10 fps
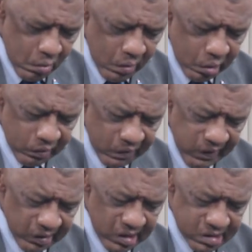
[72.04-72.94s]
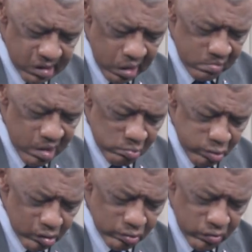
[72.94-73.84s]
One of the factors that have been
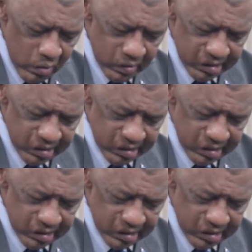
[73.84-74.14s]
brought to our